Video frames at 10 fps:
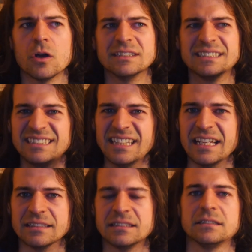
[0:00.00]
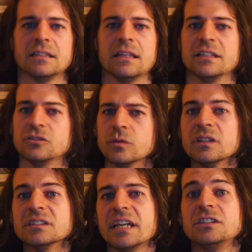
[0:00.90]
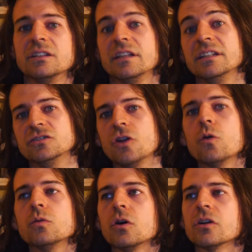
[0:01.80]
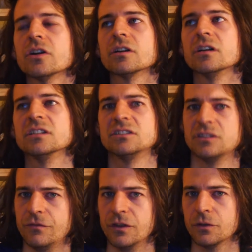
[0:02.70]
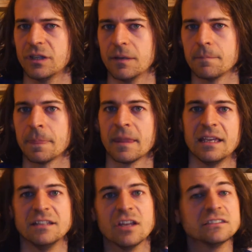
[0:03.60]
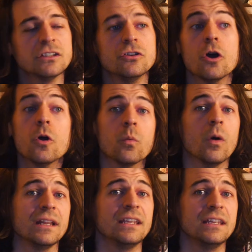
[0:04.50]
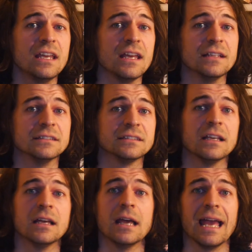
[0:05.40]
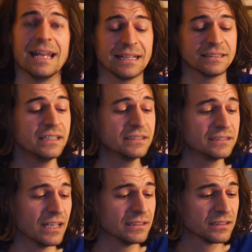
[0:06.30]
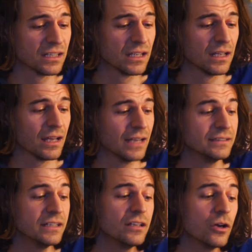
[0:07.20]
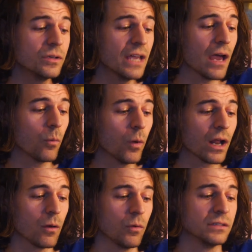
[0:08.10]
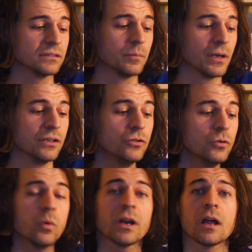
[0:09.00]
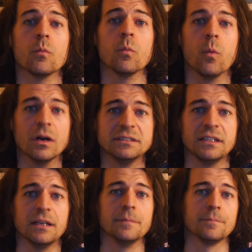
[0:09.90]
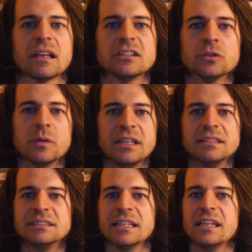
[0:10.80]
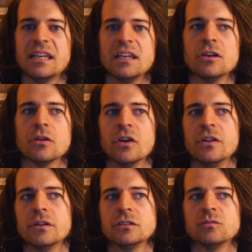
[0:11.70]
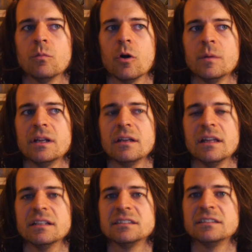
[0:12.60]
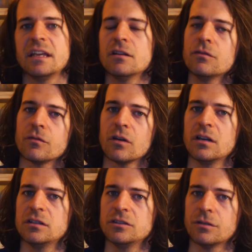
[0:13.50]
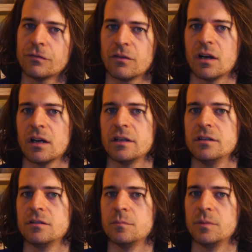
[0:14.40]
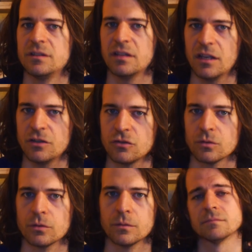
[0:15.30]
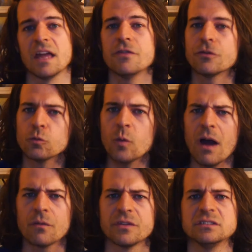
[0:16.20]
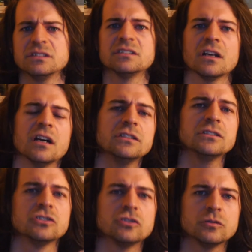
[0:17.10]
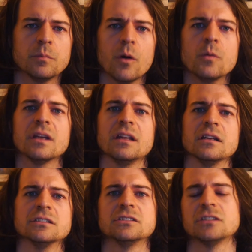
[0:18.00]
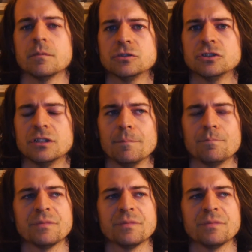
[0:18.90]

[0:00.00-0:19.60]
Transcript: sense, this realization that he's no longer a civilian. He doesn't know what he is. And as he says, I didn't know yet what I was, but I knew what I wasn't. So he's here in this moment in a state of undefined potential. And throughout, there's this unspoken assumption